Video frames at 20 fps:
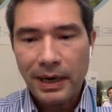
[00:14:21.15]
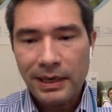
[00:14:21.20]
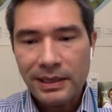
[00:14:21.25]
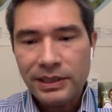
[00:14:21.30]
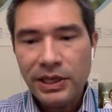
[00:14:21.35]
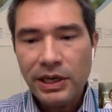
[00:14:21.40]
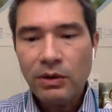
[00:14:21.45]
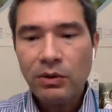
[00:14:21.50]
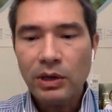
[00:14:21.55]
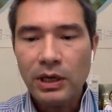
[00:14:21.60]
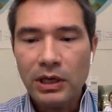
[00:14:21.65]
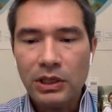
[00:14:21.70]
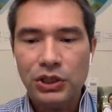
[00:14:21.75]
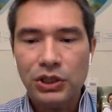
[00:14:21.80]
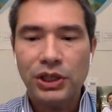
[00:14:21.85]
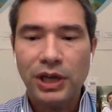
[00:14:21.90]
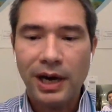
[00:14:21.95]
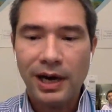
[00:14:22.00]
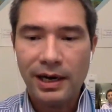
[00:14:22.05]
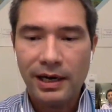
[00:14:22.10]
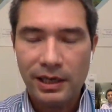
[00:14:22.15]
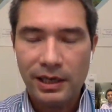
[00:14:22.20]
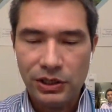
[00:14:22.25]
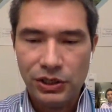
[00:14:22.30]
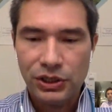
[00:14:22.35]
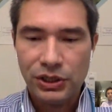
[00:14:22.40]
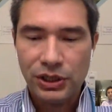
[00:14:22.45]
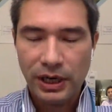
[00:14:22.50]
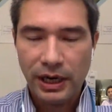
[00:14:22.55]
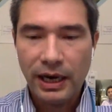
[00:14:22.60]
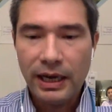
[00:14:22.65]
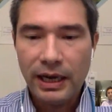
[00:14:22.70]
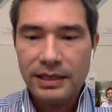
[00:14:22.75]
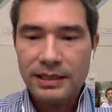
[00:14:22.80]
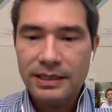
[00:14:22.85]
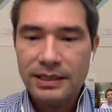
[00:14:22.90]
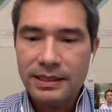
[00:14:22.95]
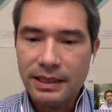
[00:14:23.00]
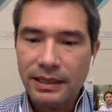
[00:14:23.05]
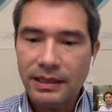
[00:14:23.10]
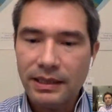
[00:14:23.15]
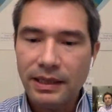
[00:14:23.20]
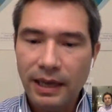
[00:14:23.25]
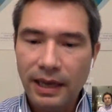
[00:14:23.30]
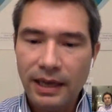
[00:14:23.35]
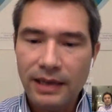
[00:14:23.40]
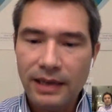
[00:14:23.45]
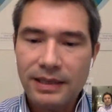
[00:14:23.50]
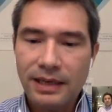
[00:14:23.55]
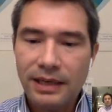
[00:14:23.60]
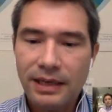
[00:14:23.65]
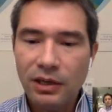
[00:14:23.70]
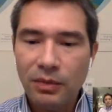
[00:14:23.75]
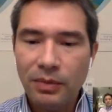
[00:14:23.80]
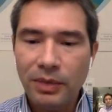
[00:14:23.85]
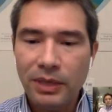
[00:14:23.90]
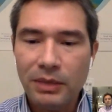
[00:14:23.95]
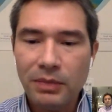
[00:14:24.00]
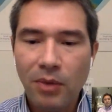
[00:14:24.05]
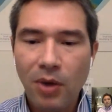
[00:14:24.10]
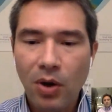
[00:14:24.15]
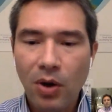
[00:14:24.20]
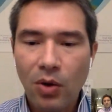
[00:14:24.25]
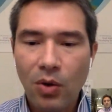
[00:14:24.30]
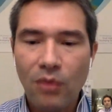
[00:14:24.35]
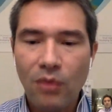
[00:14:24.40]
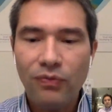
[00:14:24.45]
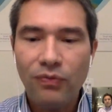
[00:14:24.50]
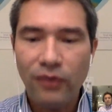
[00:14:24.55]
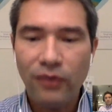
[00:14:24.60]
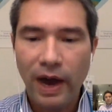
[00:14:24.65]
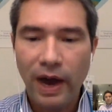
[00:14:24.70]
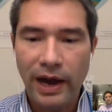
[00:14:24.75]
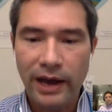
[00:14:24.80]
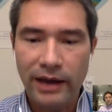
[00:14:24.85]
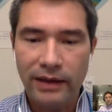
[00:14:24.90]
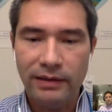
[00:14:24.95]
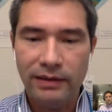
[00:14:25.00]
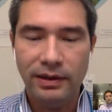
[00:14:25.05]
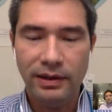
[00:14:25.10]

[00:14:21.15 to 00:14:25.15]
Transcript: particular challenge, it's a little bit more confined,